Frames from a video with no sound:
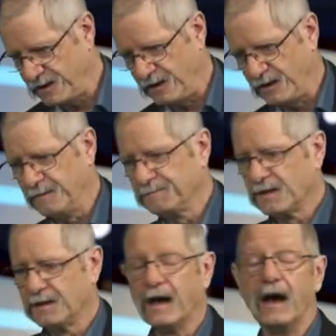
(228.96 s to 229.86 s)
here,
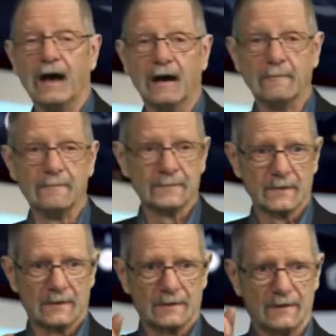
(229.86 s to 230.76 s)

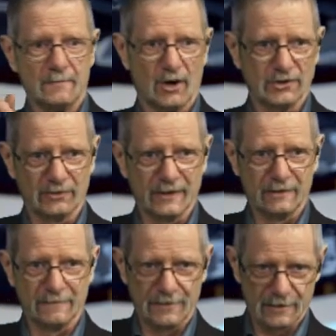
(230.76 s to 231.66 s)
the module
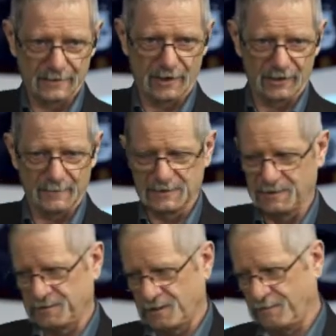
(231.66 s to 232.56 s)
is the first argument to
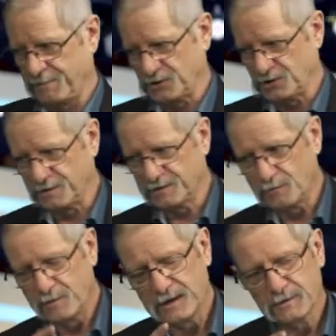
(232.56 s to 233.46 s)
the start function. So
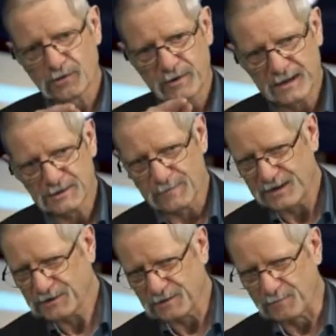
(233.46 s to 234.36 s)
we create a
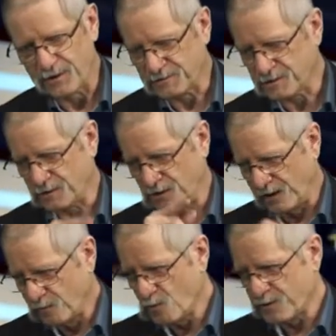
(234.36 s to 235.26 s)
registered process, a
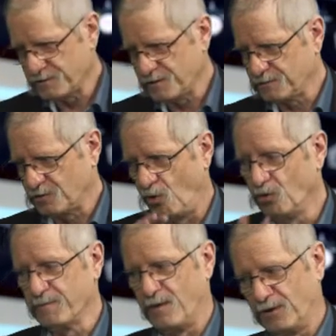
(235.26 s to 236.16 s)
global process
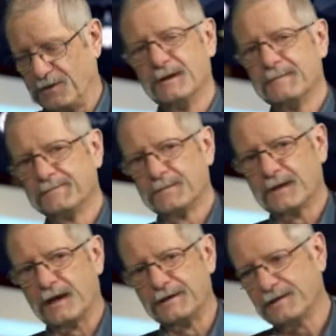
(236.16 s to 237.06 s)
called mod,
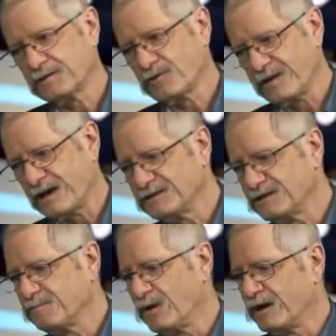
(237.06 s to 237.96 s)
and it's
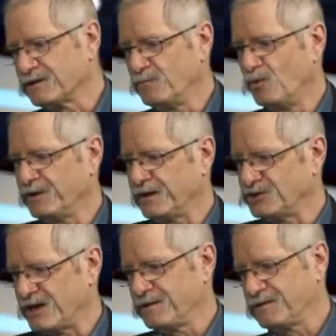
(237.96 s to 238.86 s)
created by spawning
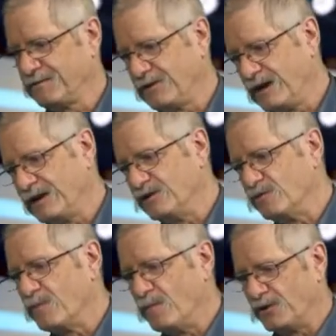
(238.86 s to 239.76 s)
GenServerLite
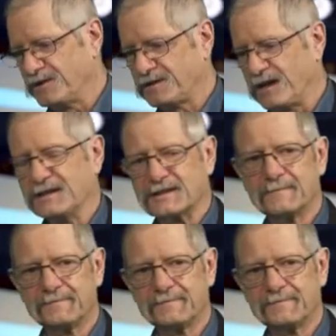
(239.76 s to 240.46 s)
loop mod state.